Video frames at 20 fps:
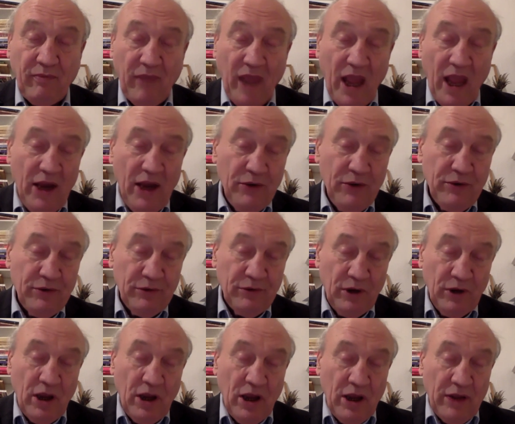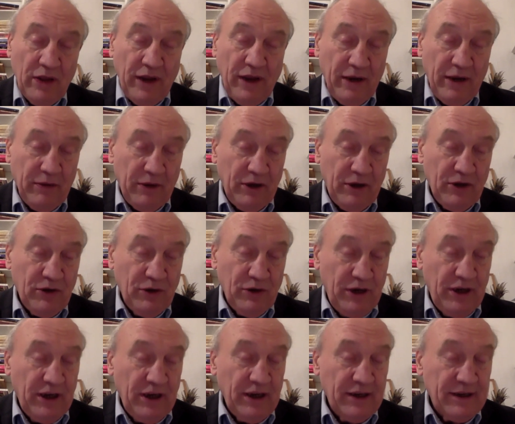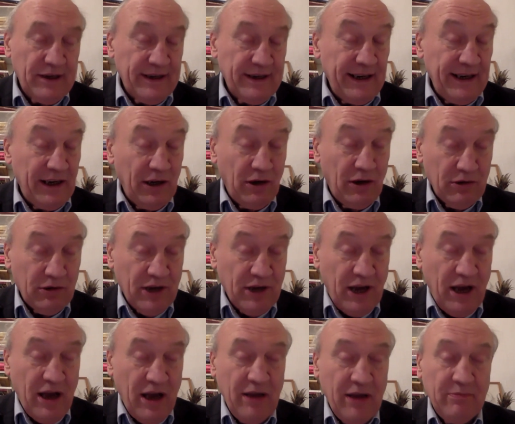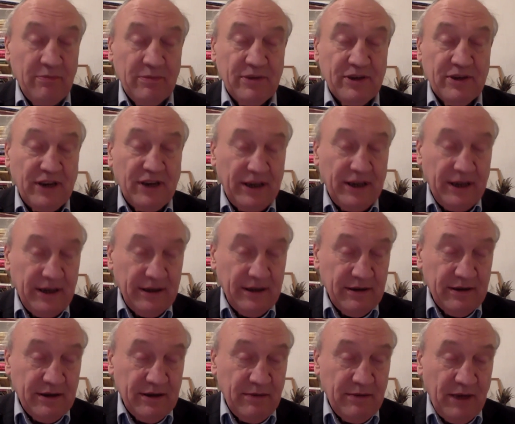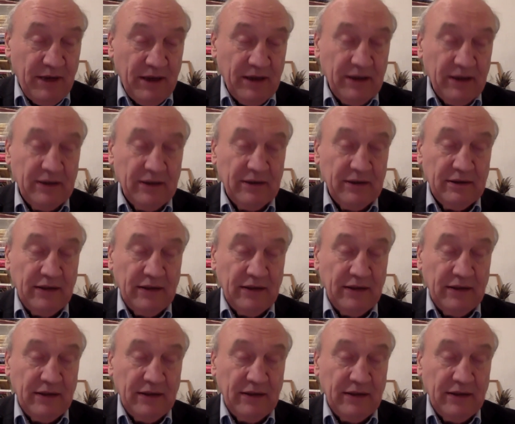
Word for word: And then I went to India and stayed a long time studying Tibetan